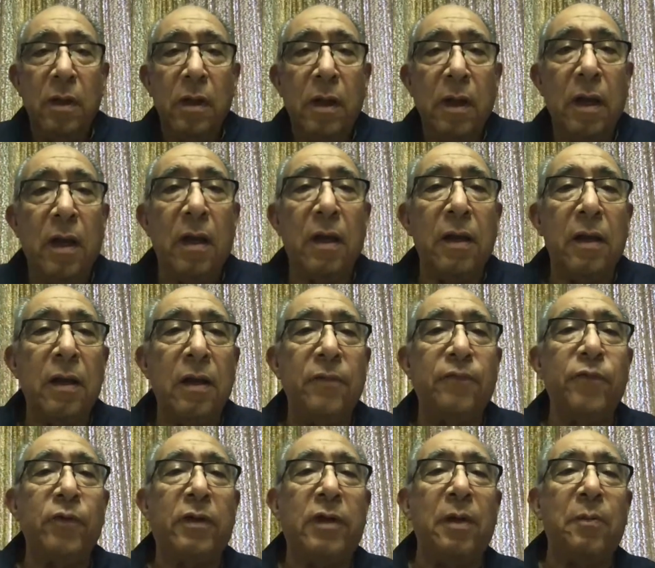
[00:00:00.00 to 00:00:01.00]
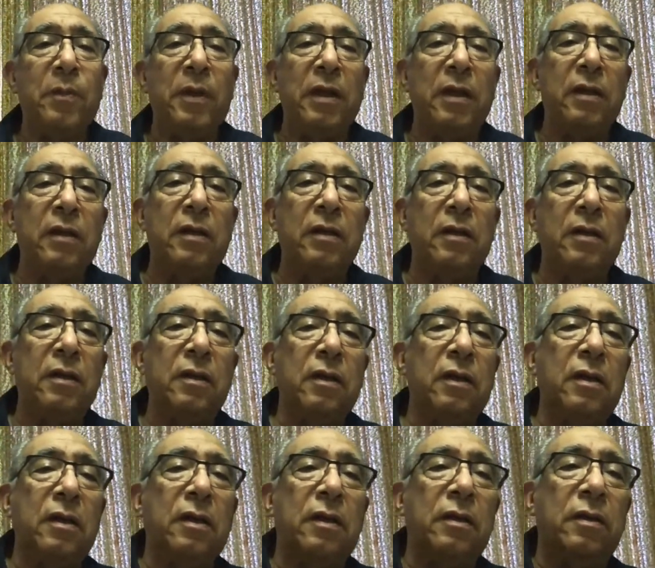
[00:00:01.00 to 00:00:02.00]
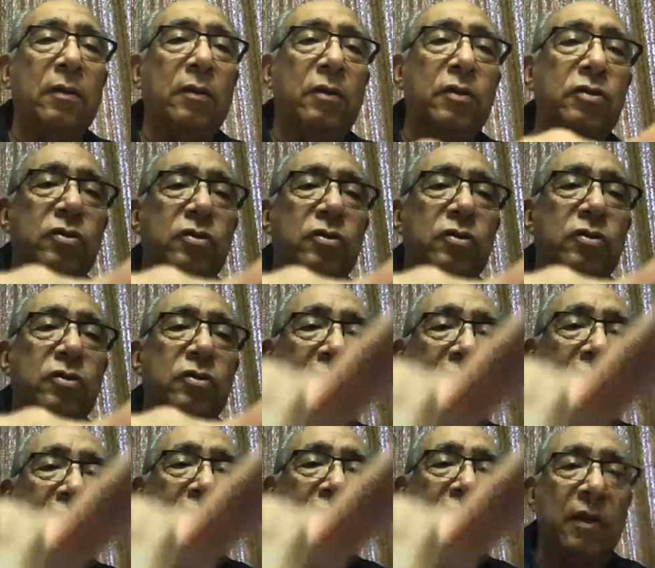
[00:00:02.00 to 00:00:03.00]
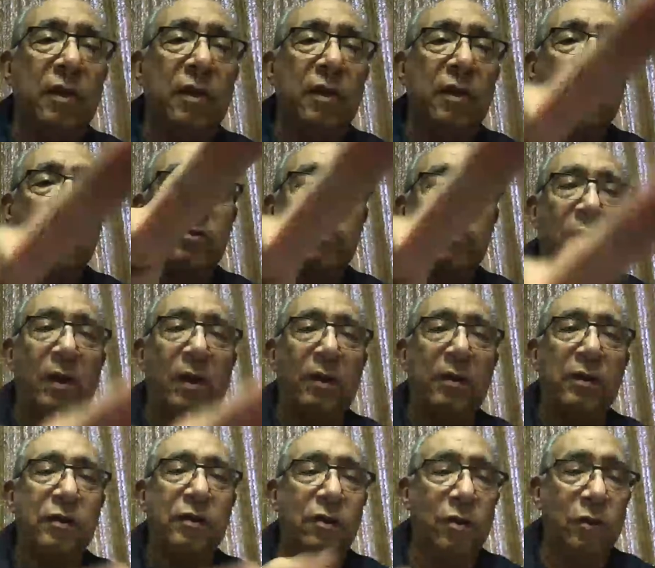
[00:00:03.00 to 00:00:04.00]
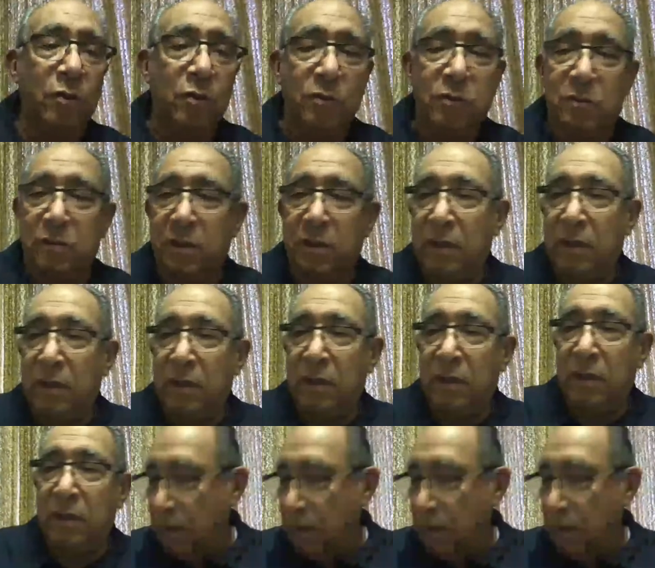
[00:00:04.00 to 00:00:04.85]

If you come in, could you sign in here so I can know who's here?